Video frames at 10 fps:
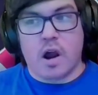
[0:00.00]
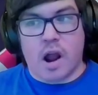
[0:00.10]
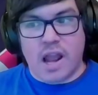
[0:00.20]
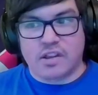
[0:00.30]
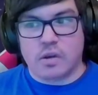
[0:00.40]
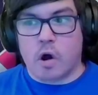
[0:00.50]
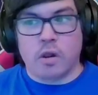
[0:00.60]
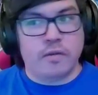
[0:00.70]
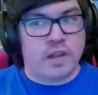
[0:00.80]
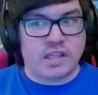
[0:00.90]
I,
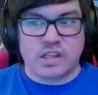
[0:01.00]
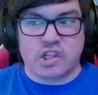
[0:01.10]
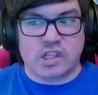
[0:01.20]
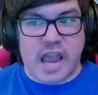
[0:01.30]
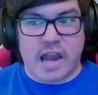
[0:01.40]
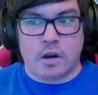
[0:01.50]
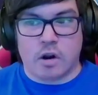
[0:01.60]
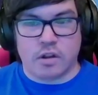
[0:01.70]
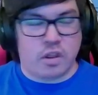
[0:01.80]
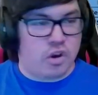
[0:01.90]
all of this is just added
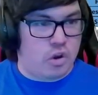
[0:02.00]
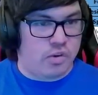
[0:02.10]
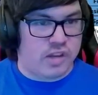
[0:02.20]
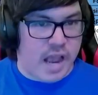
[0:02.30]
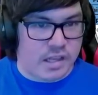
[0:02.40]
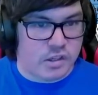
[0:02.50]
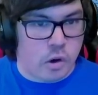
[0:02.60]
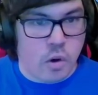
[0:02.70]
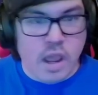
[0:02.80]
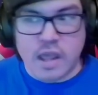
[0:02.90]
onto the new stats.
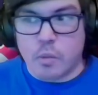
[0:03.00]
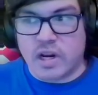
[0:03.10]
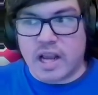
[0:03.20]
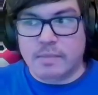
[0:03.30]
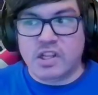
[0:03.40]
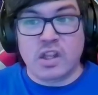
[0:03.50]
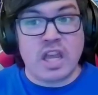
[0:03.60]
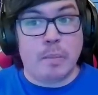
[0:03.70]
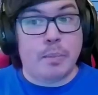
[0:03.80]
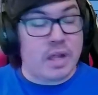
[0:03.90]
So when it comes to the
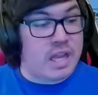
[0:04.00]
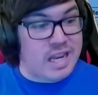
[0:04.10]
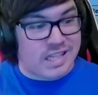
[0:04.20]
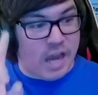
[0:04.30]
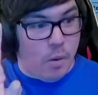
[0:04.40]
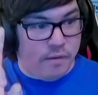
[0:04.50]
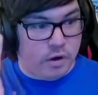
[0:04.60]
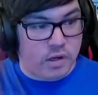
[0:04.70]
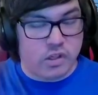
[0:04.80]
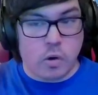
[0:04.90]
abilities,
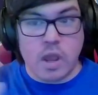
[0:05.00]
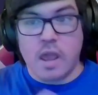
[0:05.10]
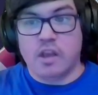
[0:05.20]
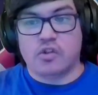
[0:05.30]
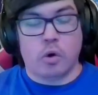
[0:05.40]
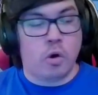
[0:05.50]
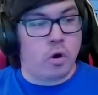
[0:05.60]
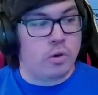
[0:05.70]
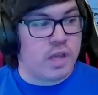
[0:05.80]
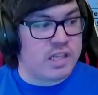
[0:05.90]
however, so Squirrel
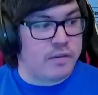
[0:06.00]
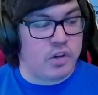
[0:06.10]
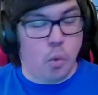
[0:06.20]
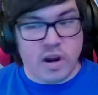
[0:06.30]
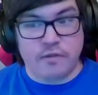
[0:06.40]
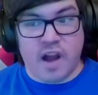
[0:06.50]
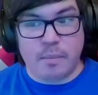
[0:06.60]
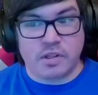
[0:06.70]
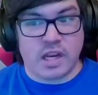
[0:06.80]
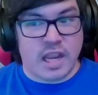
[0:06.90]
Girl does have a
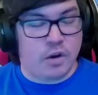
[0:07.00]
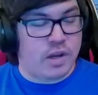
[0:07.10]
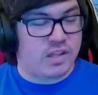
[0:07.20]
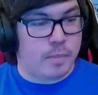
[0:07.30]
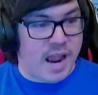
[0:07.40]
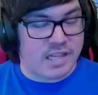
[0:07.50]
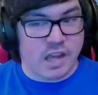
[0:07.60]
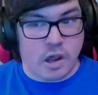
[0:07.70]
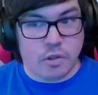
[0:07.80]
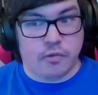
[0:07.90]
25% increase in max
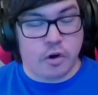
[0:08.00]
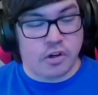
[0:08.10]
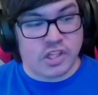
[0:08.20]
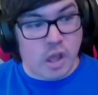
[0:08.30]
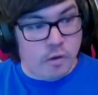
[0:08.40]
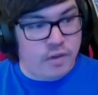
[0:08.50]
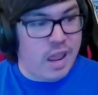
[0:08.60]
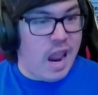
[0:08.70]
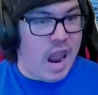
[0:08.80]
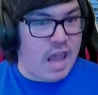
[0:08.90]
health for herself
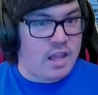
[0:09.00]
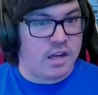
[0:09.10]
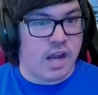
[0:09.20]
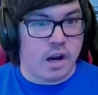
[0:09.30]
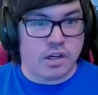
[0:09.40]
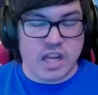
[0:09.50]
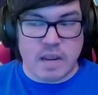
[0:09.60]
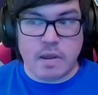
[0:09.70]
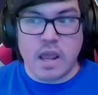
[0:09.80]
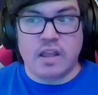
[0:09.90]
and the entire team.